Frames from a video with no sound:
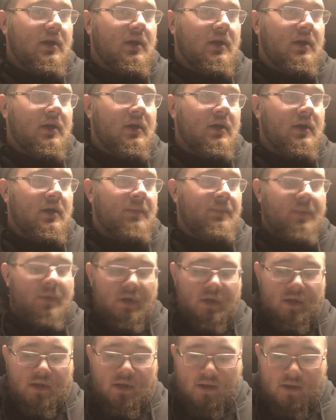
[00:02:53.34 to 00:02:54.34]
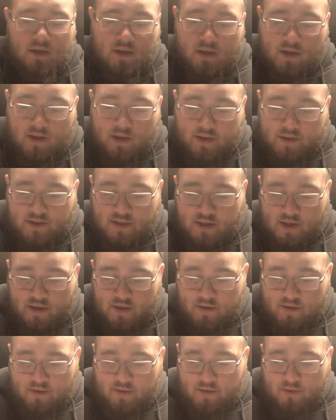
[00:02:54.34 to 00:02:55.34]
I think it was
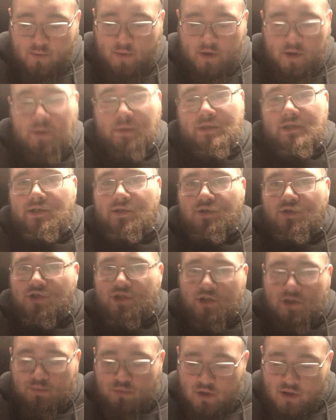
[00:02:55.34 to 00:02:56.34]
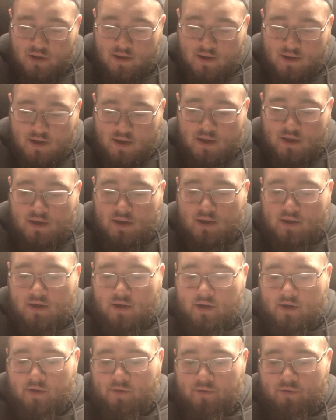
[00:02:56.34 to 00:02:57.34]
it was still cheap.
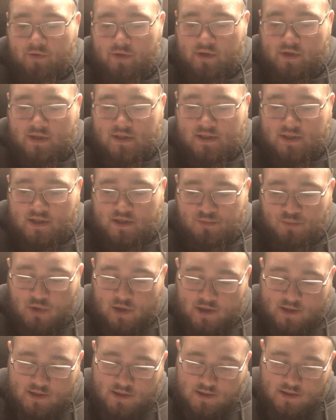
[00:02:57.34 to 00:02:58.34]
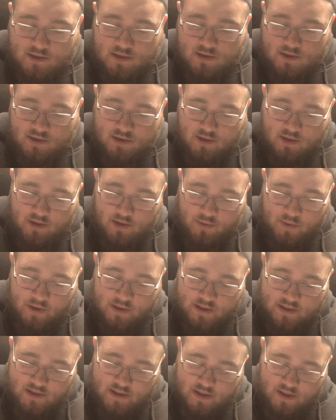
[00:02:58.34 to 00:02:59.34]
$156, I
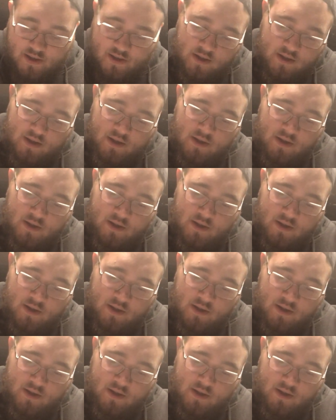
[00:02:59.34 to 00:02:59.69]
want to say.